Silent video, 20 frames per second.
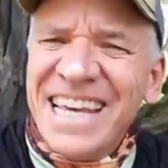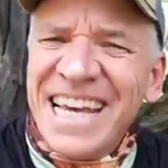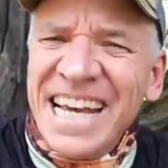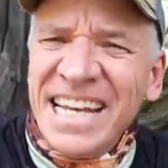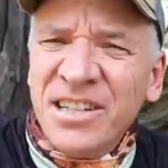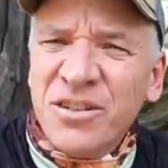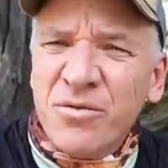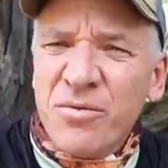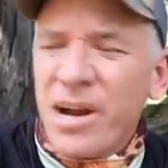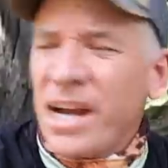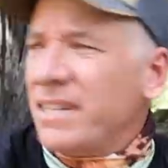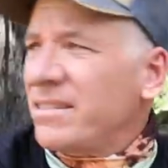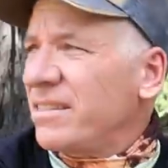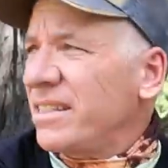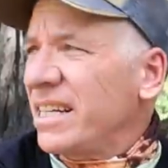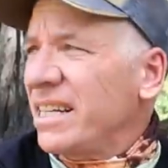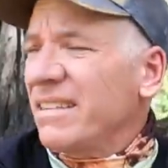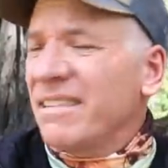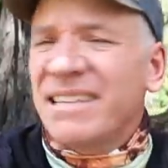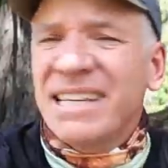
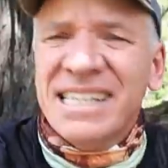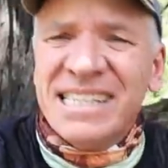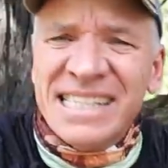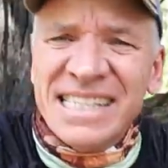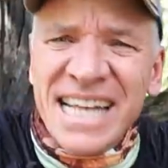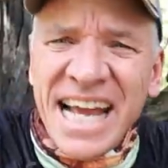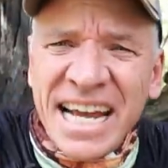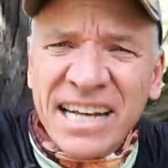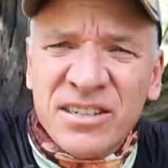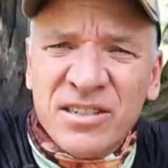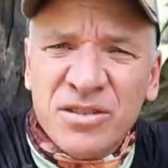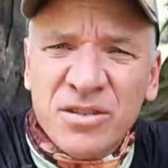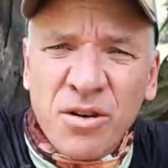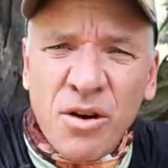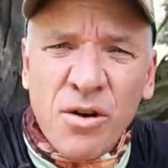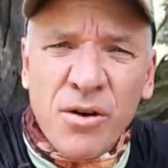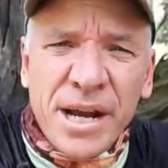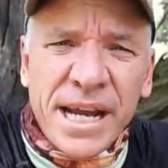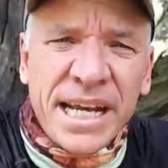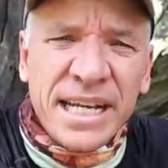Interesting, this next
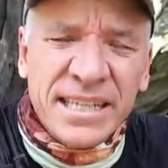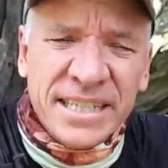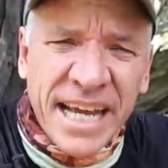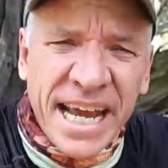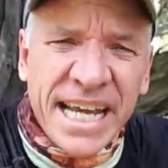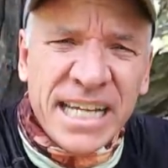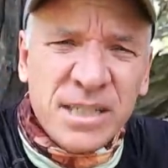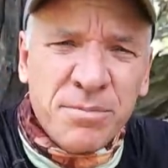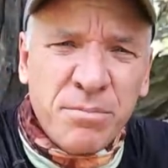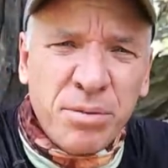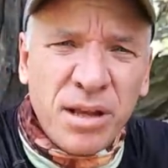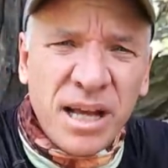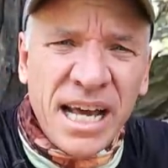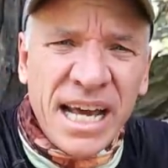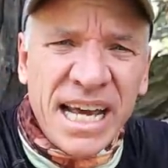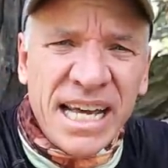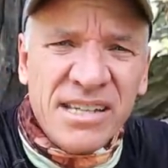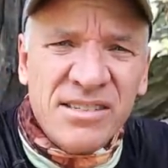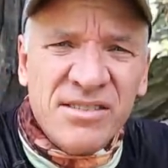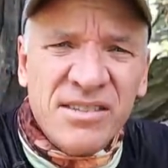story takes
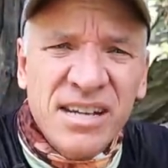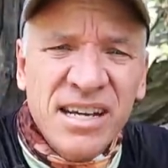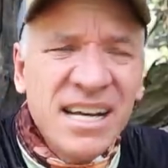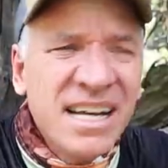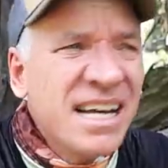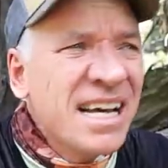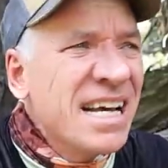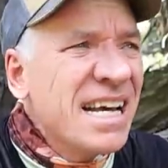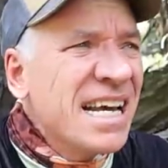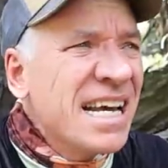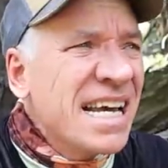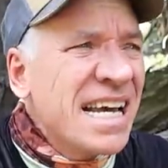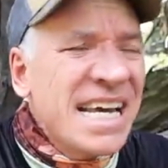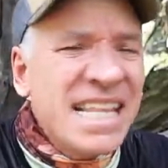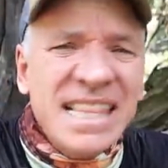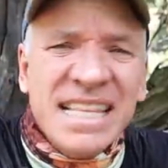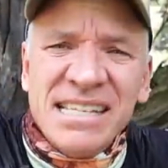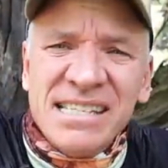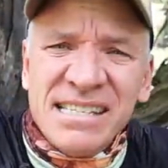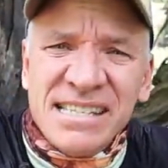place
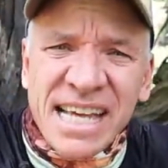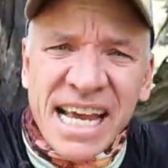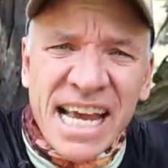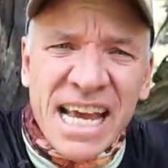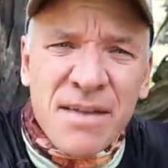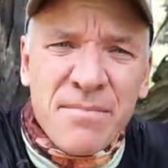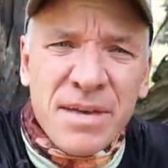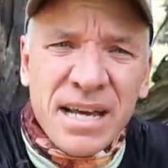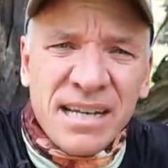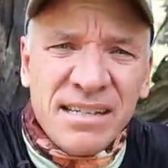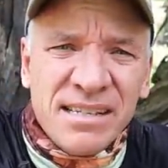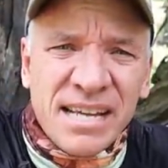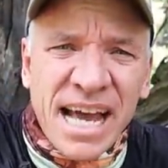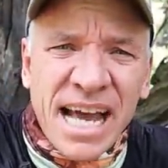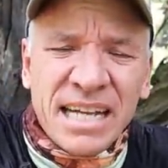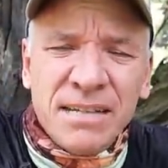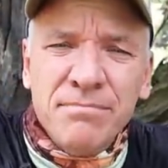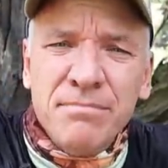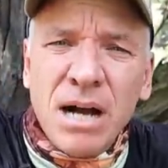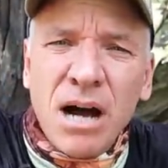in the same
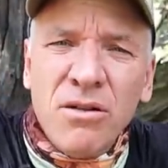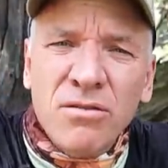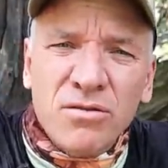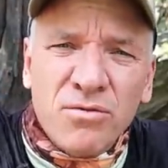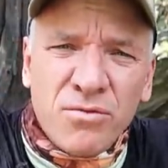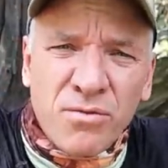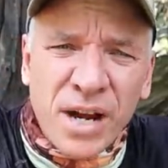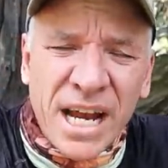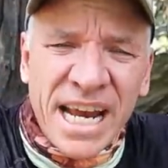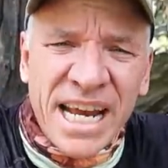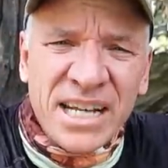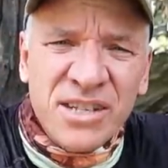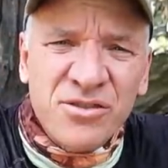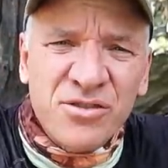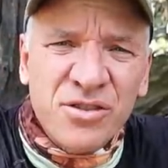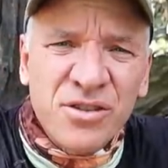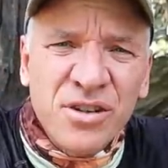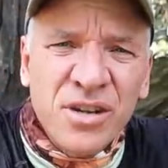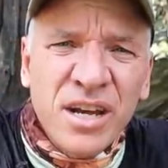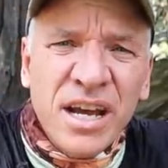exact mountain
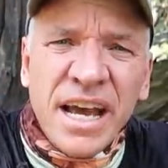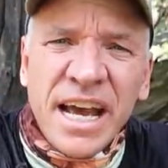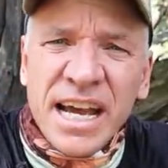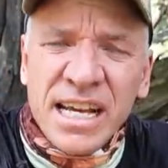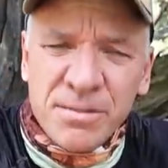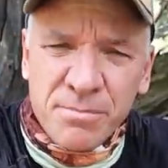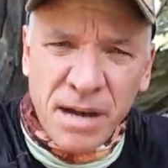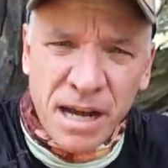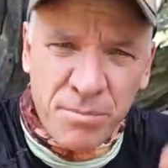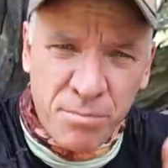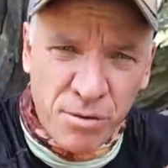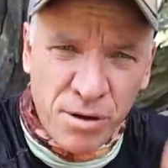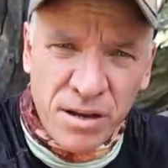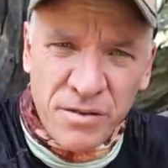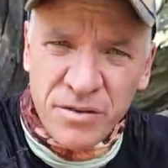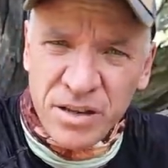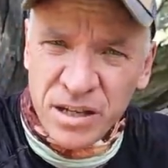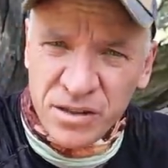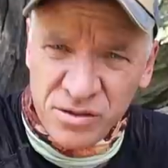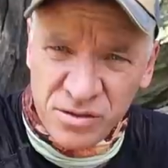range as my
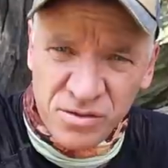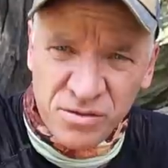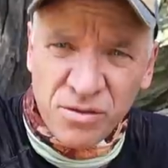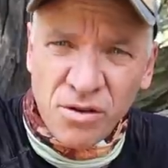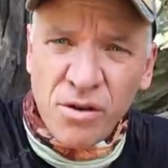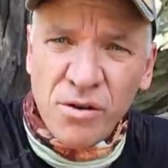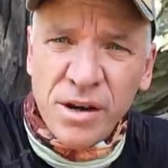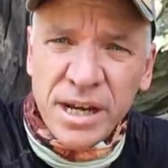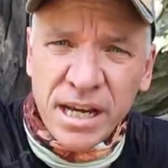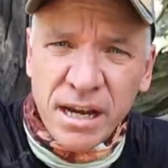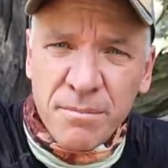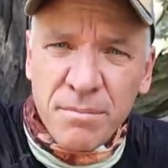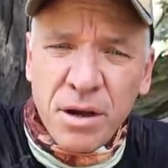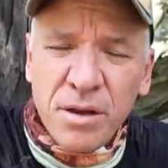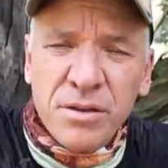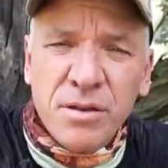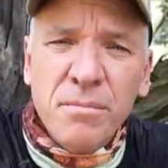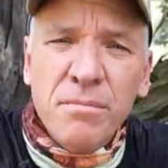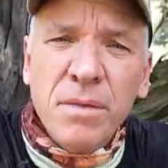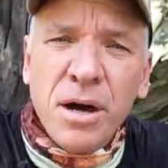previous story
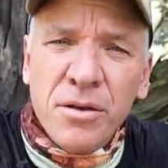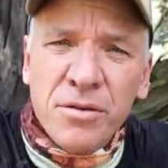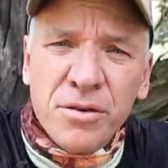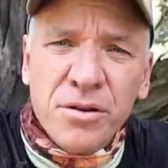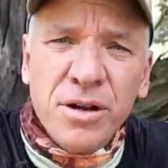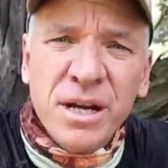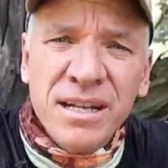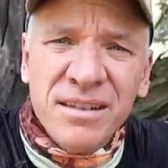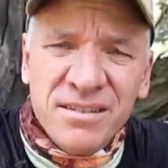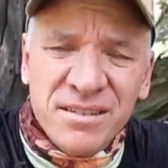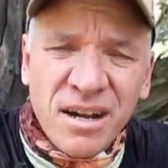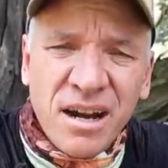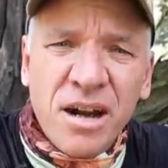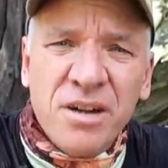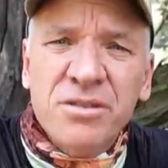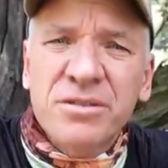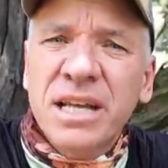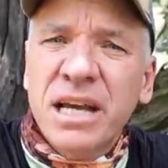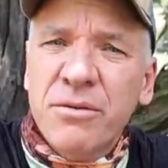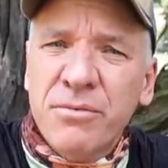about the mother and
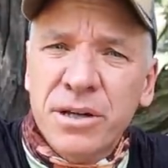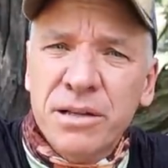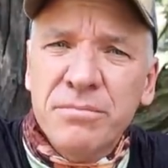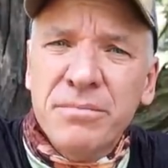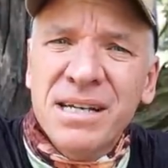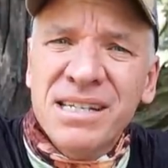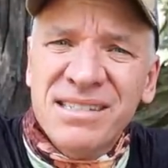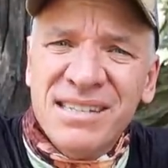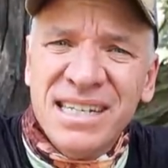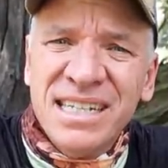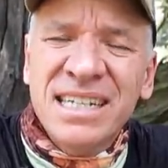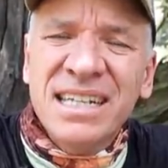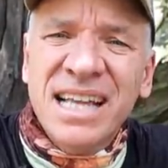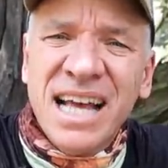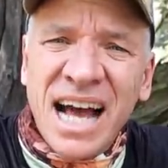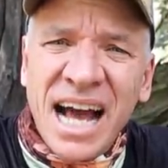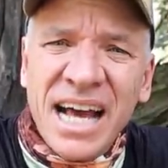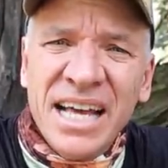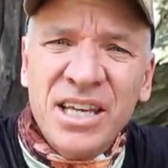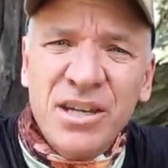daughter that went missing in
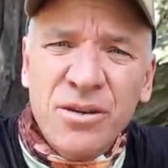the High